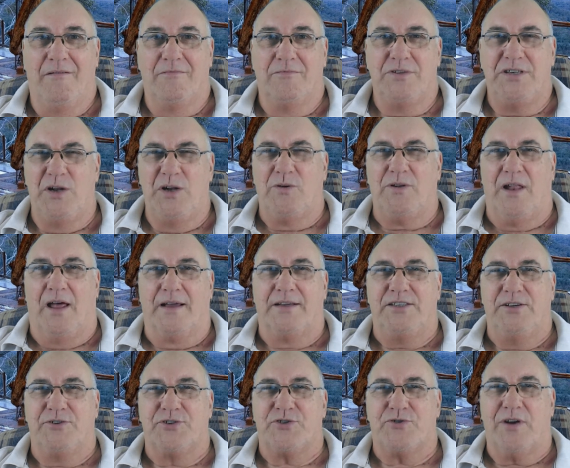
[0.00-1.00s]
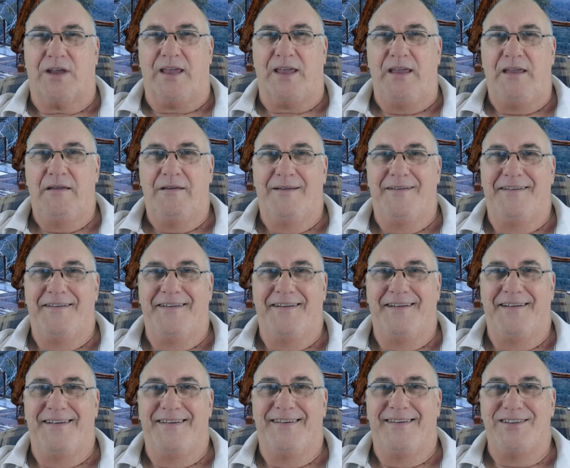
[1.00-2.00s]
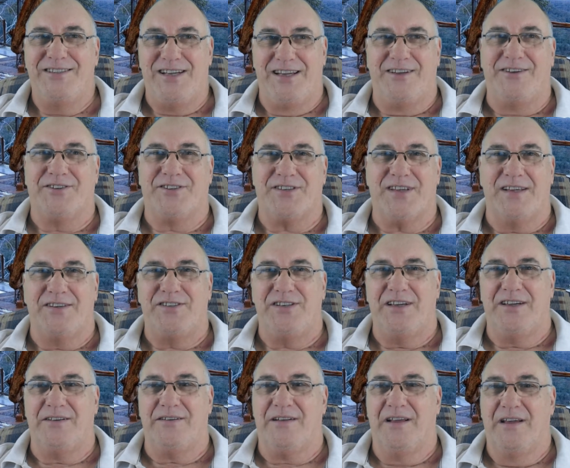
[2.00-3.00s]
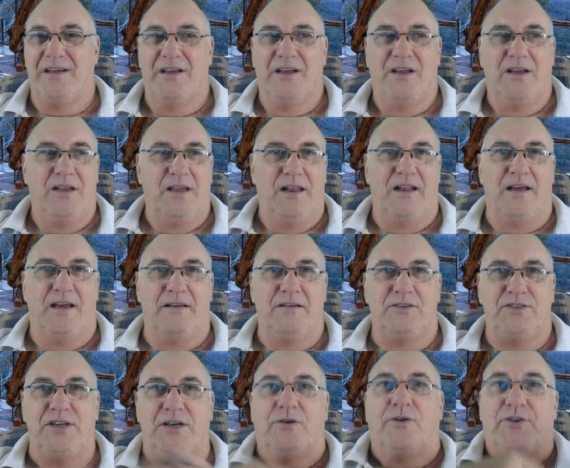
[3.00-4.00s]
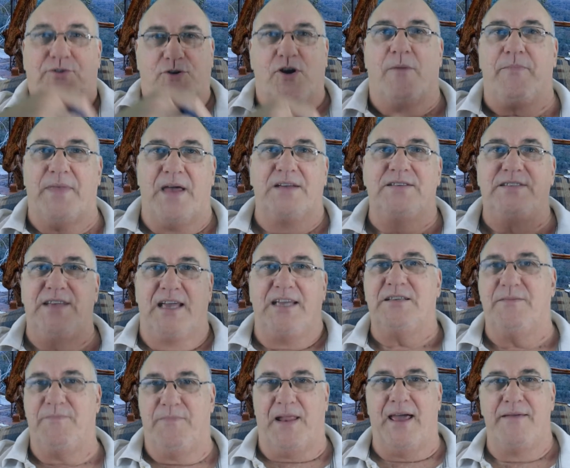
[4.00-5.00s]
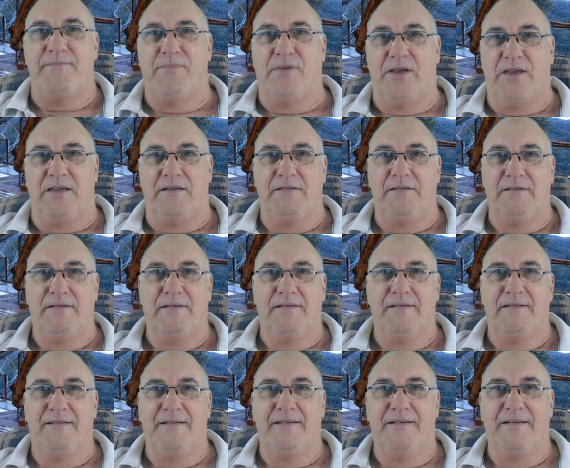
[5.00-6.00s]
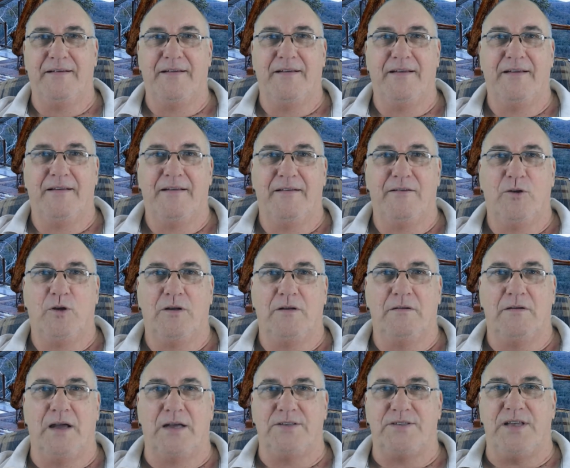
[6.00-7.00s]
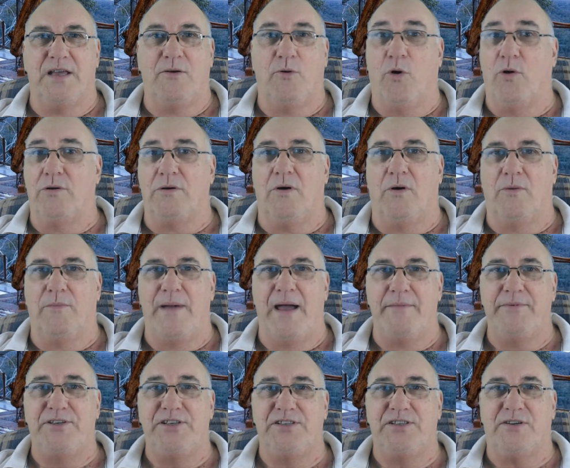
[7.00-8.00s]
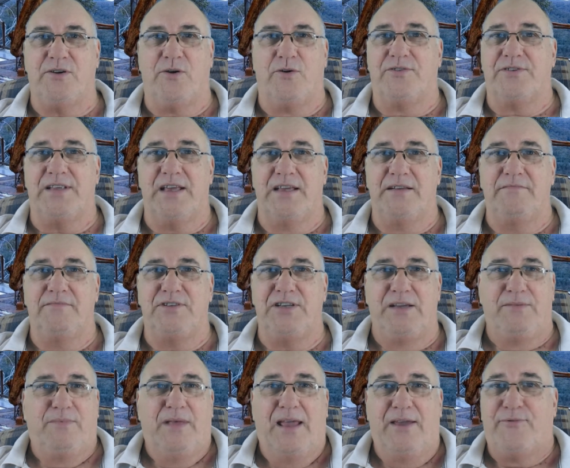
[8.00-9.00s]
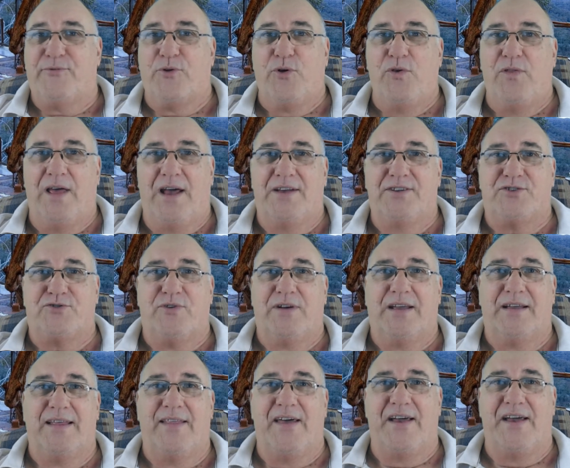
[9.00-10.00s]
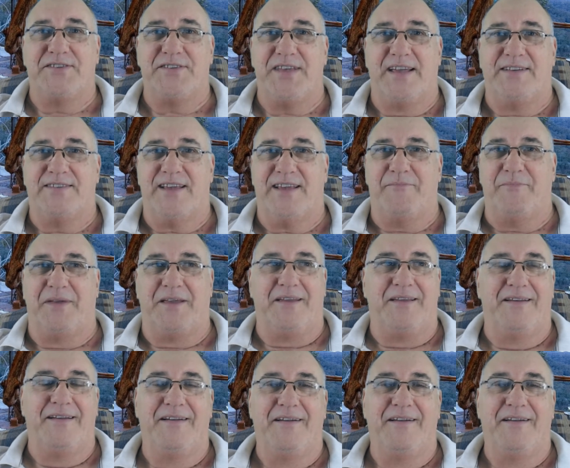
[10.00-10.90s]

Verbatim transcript: She looked like she was tricky. She could say, she could, you know, she could have dropped those eggs and blamed me. I said, or, or maybe she could have said, she, he threw those, trick, those eggs at me.